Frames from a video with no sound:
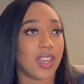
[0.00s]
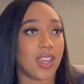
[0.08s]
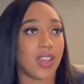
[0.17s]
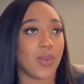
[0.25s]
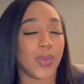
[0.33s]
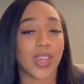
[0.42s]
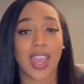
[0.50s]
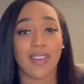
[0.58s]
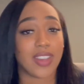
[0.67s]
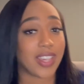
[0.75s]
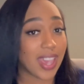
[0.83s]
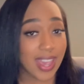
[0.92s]
we have a
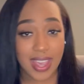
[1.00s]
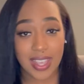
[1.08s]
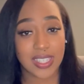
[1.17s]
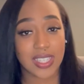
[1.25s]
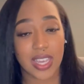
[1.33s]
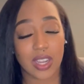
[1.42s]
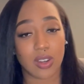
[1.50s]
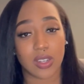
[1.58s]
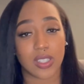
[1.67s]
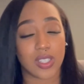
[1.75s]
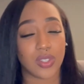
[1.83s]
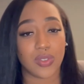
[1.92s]
cast, like, or a
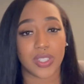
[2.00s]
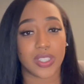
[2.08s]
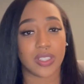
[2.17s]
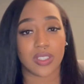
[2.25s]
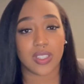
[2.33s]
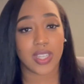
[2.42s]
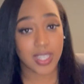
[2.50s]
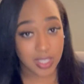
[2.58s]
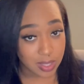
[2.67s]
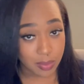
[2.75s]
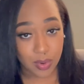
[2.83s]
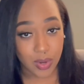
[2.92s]
student, like,
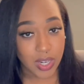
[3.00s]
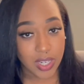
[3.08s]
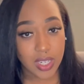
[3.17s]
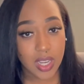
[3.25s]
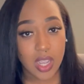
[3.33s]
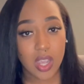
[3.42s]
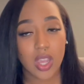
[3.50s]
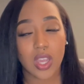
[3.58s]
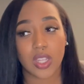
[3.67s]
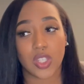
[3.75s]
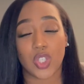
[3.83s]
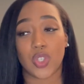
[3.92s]
support,
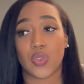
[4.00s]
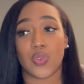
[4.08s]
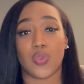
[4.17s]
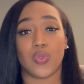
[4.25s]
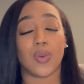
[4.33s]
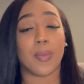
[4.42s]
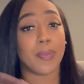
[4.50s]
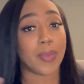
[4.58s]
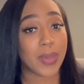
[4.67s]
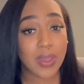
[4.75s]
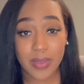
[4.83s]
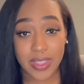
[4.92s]
to
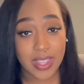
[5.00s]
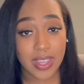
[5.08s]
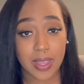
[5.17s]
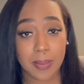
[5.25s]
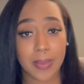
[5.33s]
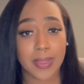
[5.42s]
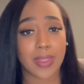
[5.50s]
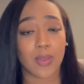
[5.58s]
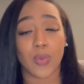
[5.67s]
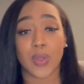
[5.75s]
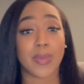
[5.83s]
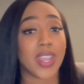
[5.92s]
meet with them,
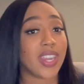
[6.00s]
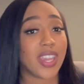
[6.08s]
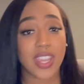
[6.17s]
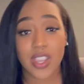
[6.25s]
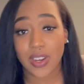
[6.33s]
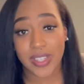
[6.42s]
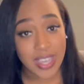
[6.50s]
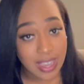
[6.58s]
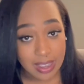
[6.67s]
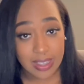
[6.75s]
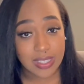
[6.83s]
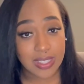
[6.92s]
remediate your
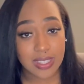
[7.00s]
test,